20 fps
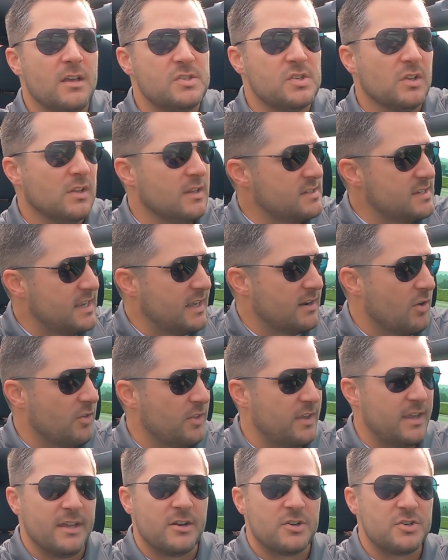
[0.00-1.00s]
So let's get
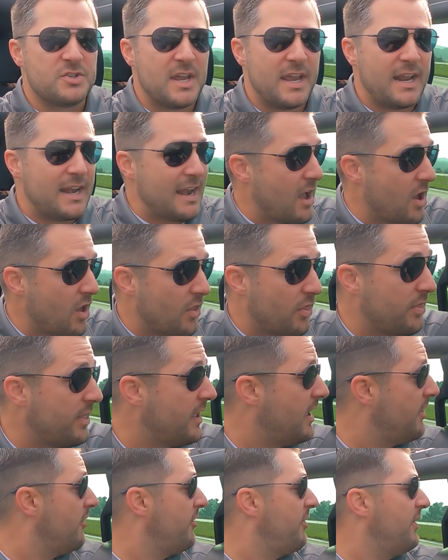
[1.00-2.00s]
on the interstate. Now,
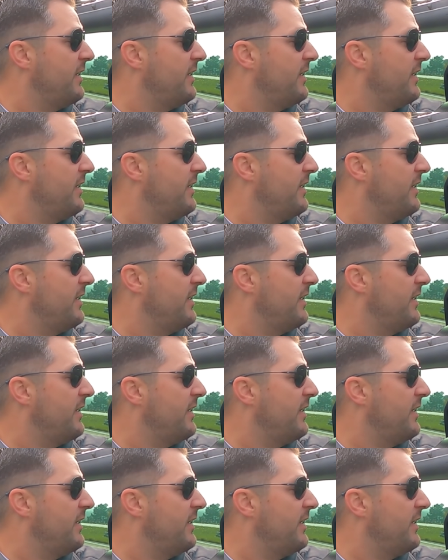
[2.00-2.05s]
the other